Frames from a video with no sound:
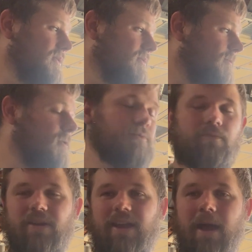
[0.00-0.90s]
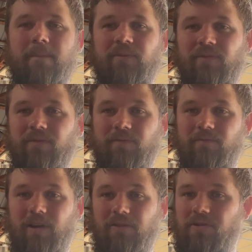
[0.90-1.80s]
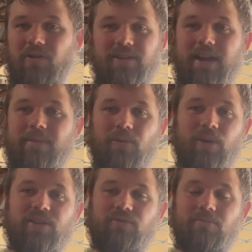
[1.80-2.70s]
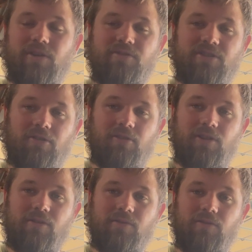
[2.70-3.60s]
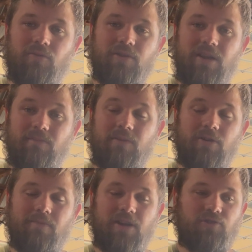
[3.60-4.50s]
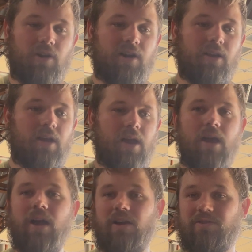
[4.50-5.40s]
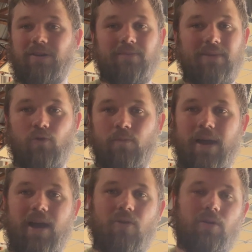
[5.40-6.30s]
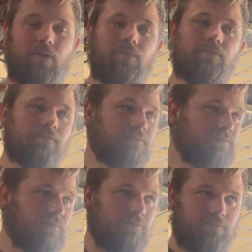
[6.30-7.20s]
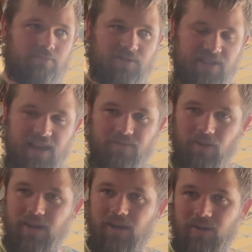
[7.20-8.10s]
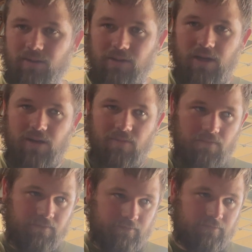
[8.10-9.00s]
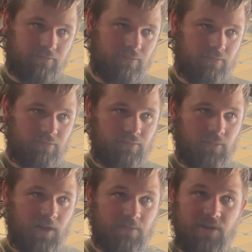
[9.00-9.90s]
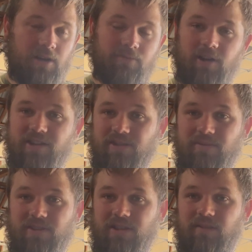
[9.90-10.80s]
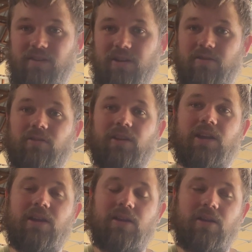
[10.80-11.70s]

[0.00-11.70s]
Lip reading: One will be gapped. I'll go ahead and gap the rings for boost on the one that I'm going to put in my truck. I should be able to make more power safely. I'm going to upgrade some of the stuff internally